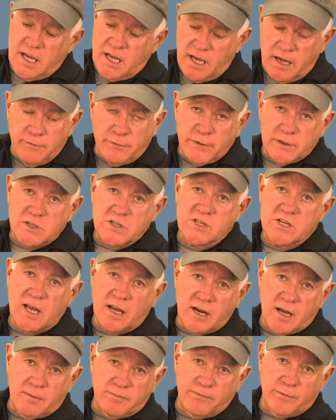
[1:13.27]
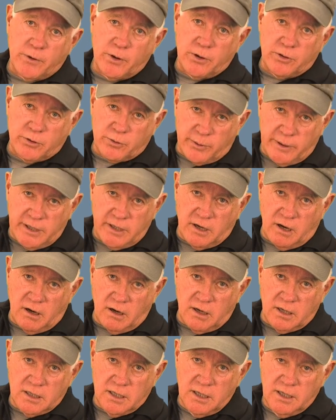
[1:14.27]
If it's set up for a three
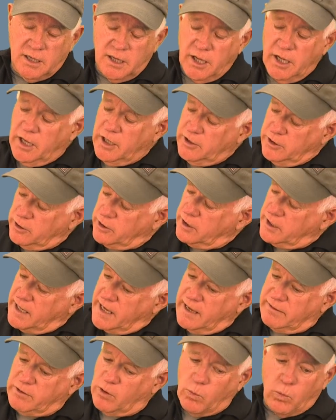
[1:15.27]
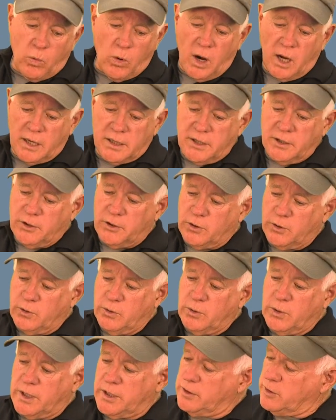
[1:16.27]
dog, you're going to have a one,
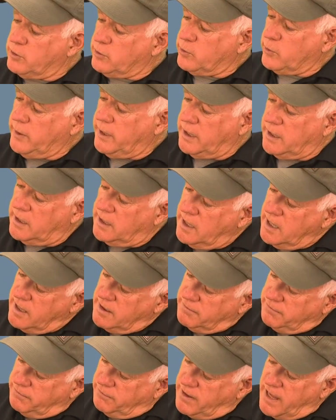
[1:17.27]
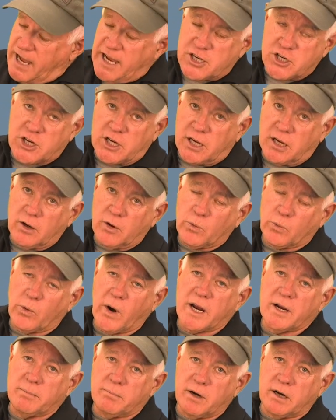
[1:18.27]
two, and three flashing
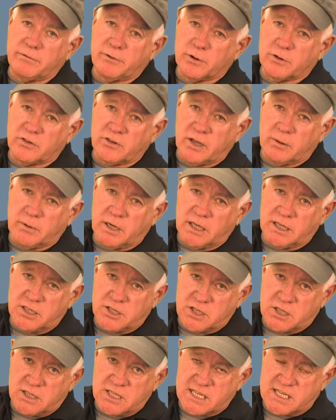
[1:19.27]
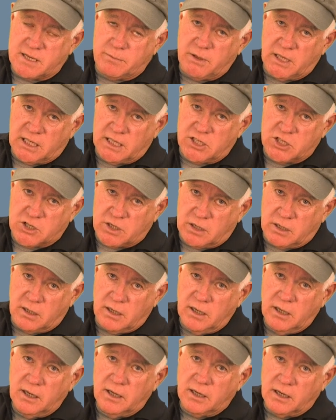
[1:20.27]
right above your stimulation, stimulation
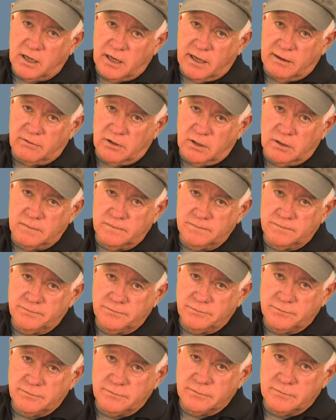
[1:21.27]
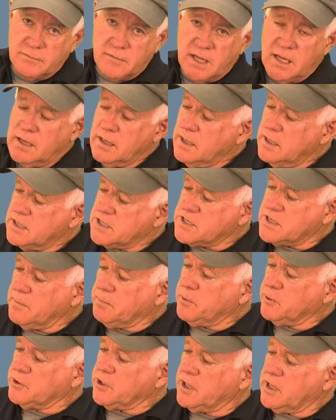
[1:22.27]
level.
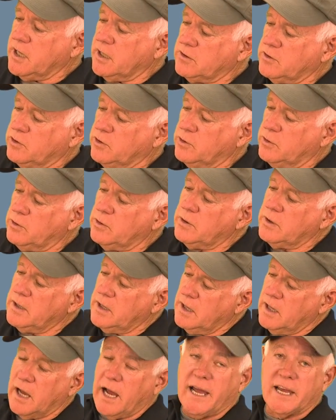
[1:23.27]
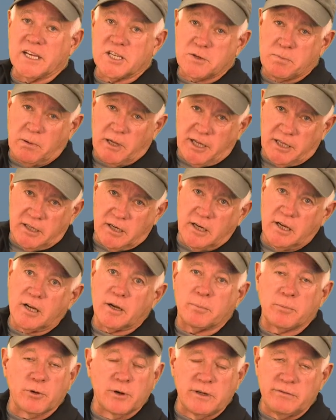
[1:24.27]
Simple to get to. I explained it in
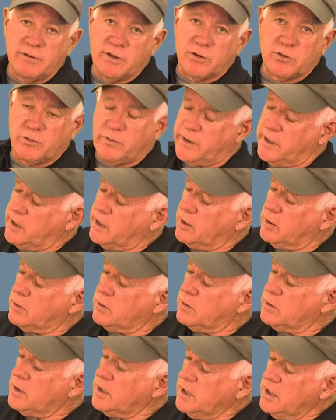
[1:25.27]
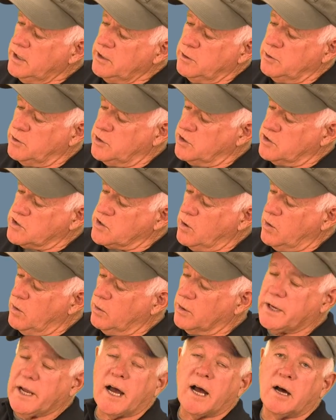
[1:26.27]
a previous video. You just
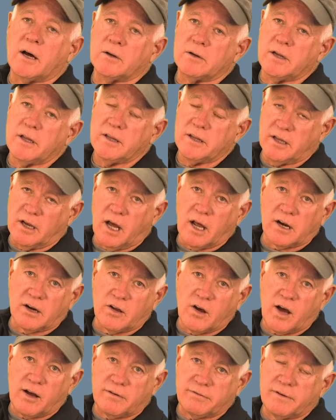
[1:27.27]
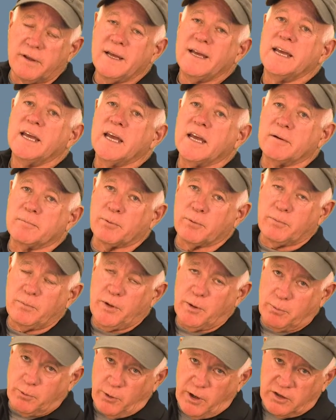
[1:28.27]
hold down the on and off, and
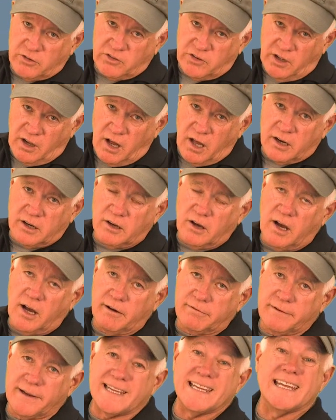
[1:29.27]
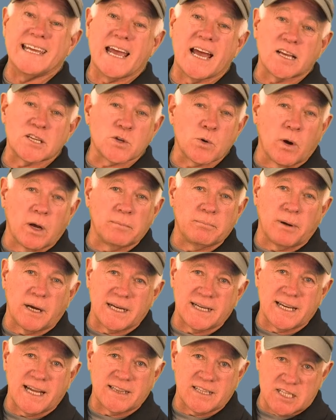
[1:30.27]
you press the on and off and the S1
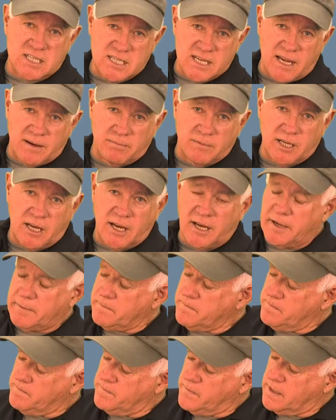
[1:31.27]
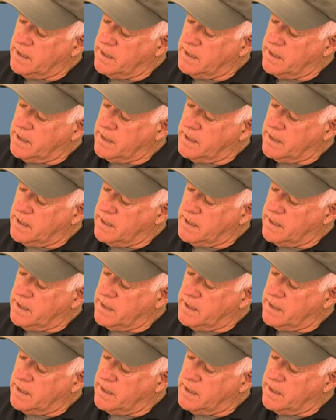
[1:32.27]
button at the same time.